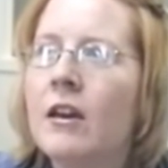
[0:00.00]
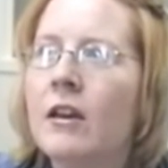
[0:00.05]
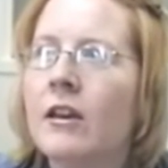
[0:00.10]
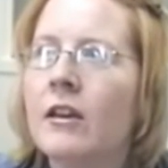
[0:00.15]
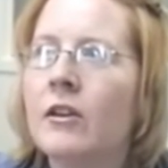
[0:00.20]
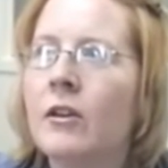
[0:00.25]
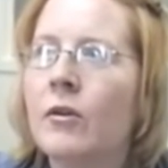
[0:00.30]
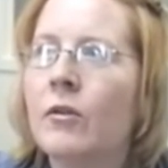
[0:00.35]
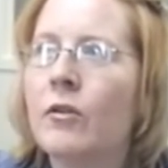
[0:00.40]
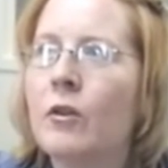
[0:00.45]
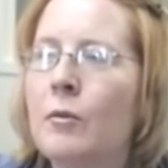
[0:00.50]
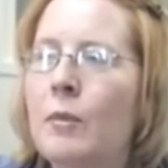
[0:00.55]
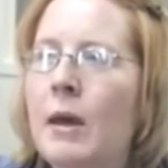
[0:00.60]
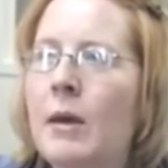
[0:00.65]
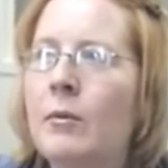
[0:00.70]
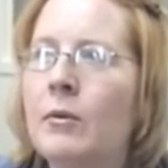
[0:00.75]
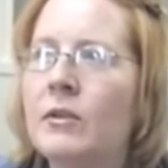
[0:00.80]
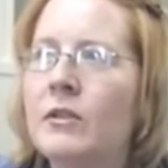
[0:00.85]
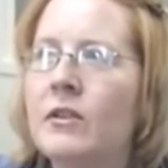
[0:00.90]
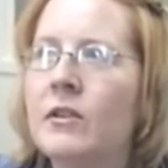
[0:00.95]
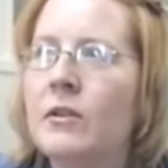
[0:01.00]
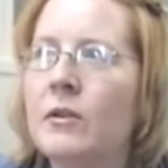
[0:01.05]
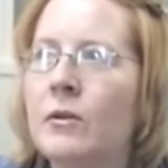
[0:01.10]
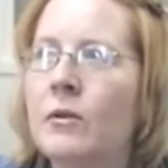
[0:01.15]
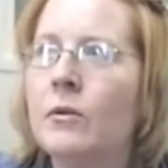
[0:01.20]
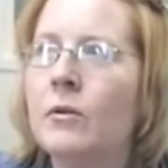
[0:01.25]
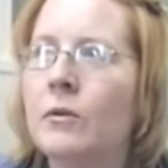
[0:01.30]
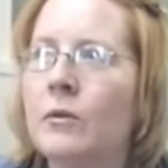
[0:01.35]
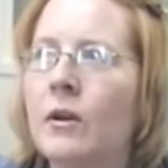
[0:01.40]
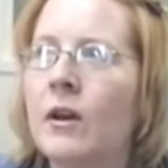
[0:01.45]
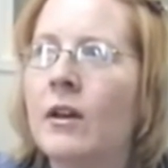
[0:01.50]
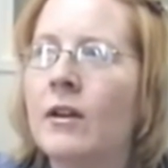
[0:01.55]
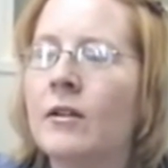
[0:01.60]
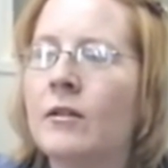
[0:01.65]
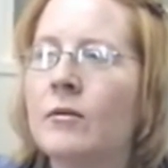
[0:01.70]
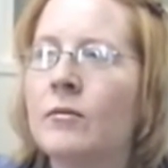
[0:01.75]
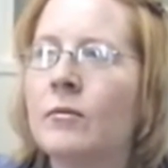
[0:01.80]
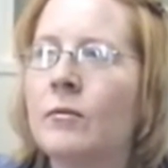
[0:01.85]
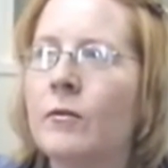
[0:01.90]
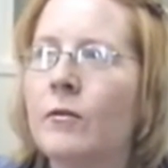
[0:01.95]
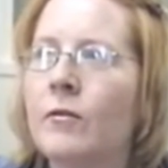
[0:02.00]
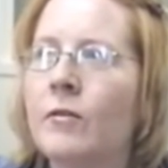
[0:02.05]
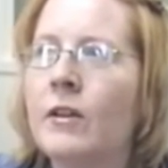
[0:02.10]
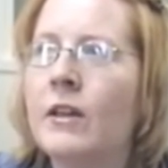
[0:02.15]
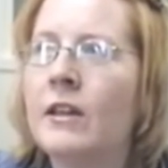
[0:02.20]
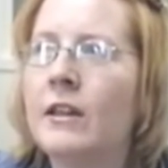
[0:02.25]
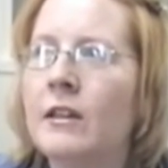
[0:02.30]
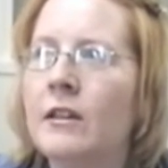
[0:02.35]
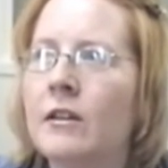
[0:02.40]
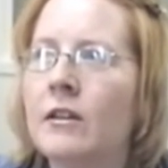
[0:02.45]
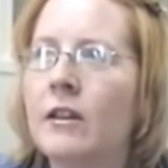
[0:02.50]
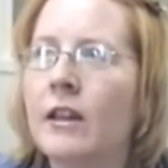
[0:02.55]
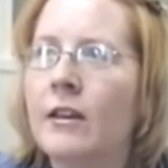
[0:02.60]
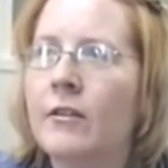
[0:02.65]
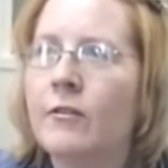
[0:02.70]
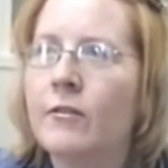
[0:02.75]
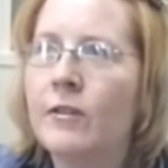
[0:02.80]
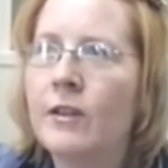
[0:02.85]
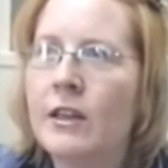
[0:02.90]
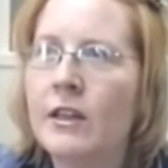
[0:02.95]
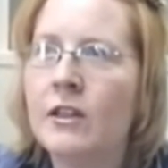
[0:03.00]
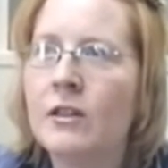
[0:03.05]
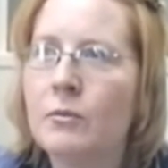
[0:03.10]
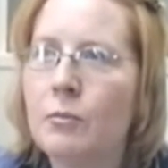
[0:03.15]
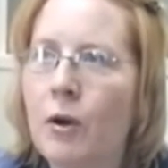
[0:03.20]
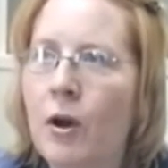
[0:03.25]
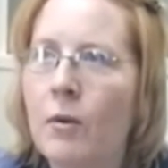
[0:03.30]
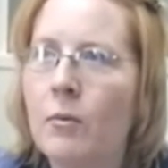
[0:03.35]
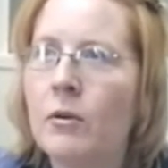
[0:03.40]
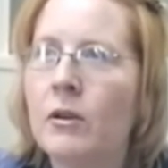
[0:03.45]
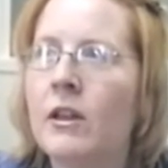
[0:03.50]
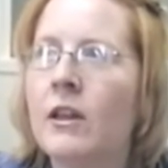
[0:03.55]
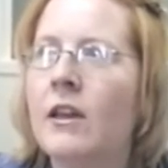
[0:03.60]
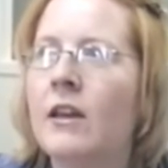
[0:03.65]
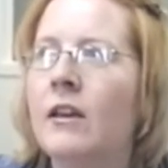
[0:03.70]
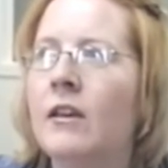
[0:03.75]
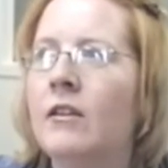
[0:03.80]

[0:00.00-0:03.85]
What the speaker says: they'll be able to feed properly,